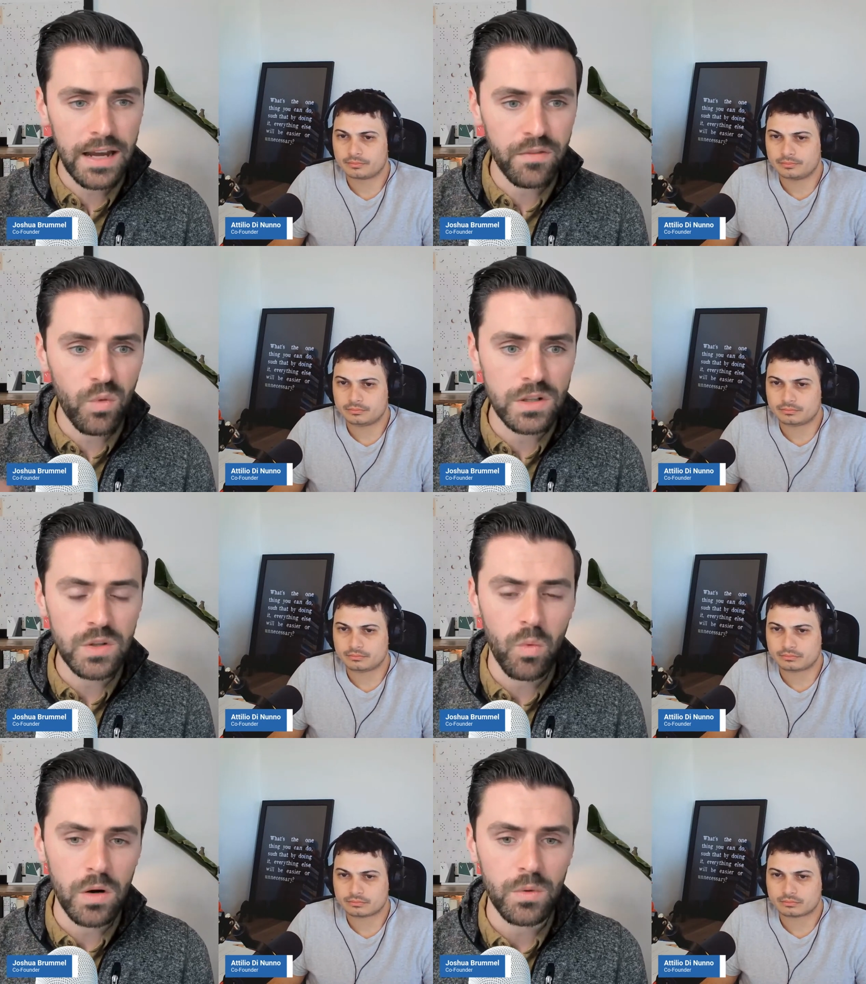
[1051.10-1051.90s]
Speaker 1: kind of one
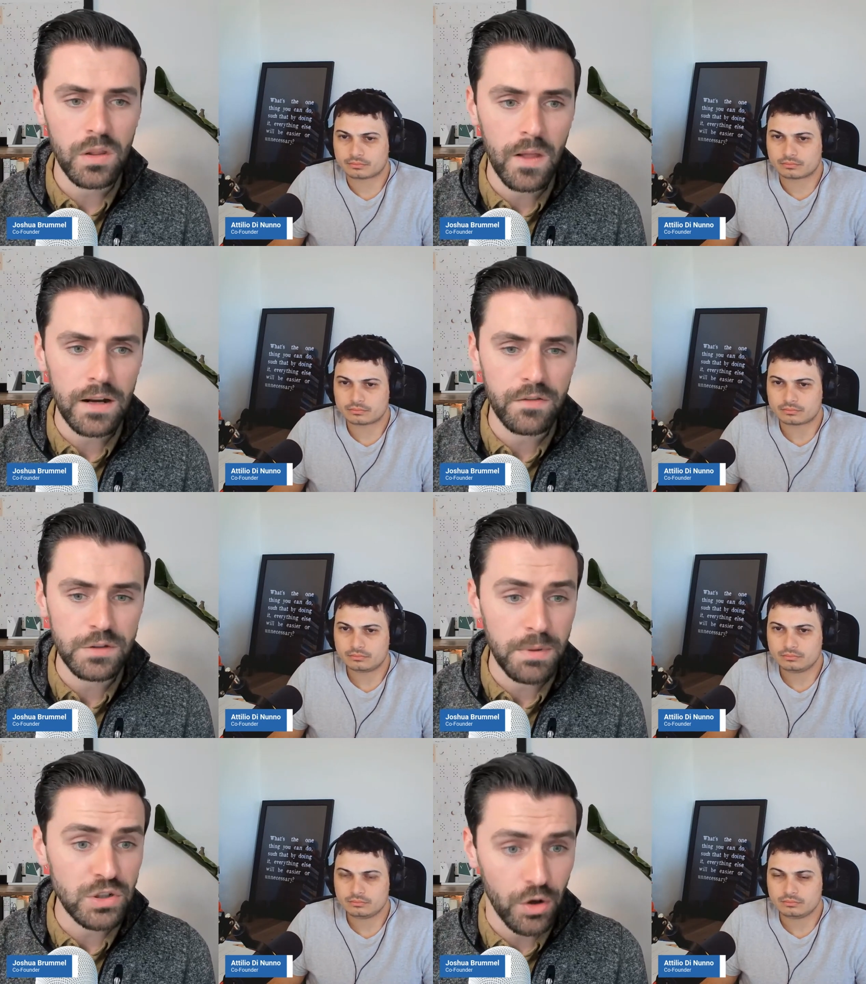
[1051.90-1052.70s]
to one with a lot of,
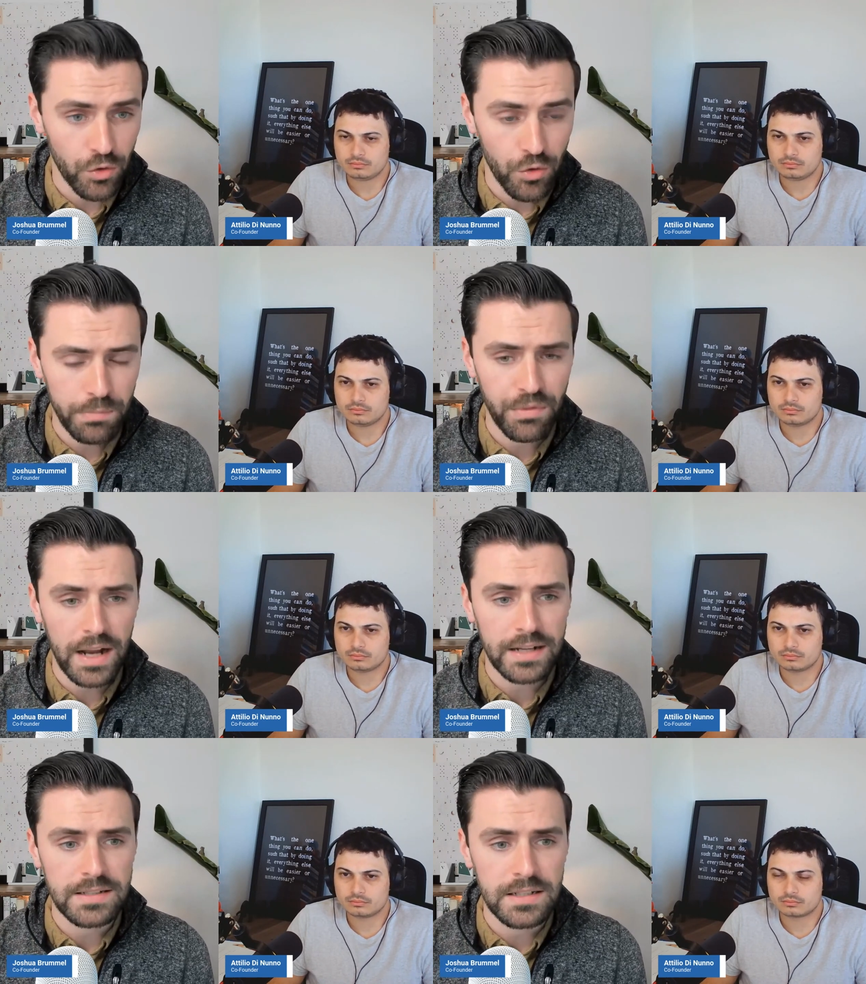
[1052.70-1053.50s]
especially our group
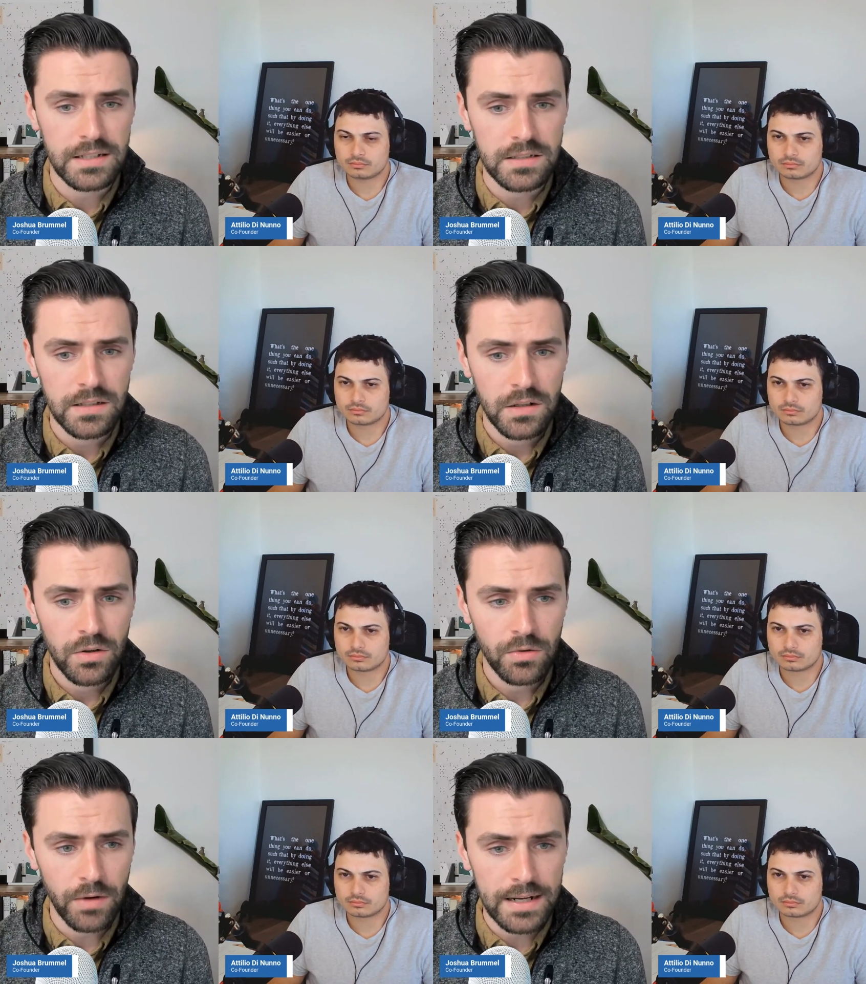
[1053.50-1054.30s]
practices
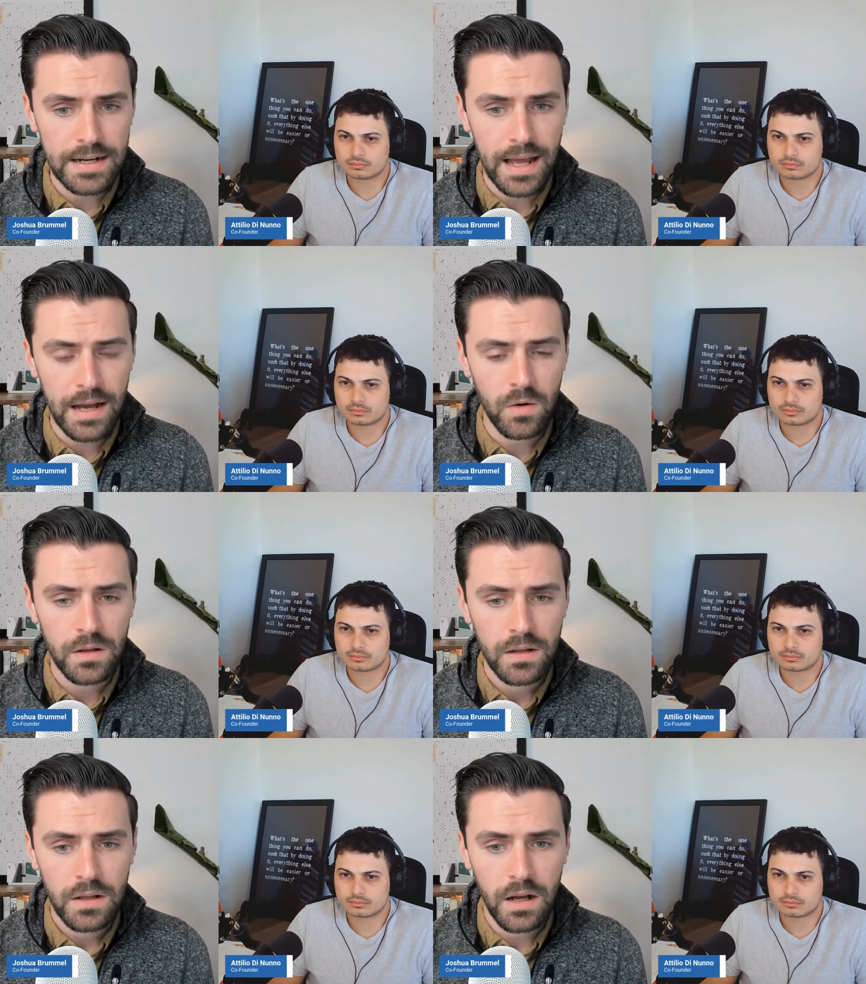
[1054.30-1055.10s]
right now.